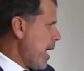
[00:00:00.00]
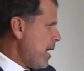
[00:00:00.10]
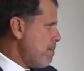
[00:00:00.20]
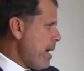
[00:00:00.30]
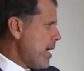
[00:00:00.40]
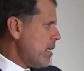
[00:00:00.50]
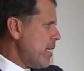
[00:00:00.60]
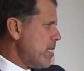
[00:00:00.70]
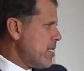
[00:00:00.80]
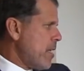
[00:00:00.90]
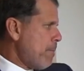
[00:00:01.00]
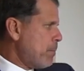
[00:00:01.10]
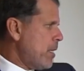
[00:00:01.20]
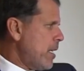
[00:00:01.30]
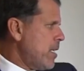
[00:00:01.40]
And a medically
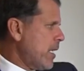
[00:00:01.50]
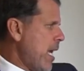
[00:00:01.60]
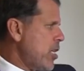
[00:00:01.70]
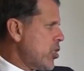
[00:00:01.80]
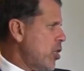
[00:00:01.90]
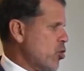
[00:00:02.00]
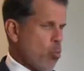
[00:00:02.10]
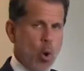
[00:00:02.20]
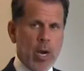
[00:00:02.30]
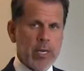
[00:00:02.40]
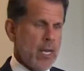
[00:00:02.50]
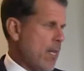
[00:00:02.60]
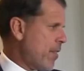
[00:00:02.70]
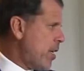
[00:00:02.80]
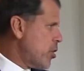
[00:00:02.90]
accepted indication is one
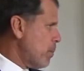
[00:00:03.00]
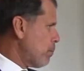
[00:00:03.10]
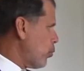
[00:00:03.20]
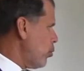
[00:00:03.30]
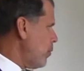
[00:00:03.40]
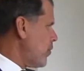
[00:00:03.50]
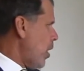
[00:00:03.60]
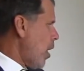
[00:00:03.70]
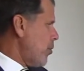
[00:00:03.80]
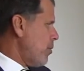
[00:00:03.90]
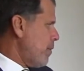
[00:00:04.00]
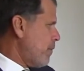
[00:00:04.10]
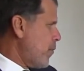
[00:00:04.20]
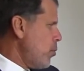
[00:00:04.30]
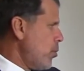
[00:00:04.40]
that is approved under the
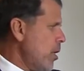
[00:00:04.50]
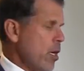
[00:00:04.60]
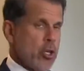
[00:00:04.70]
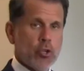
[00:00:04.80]
Food,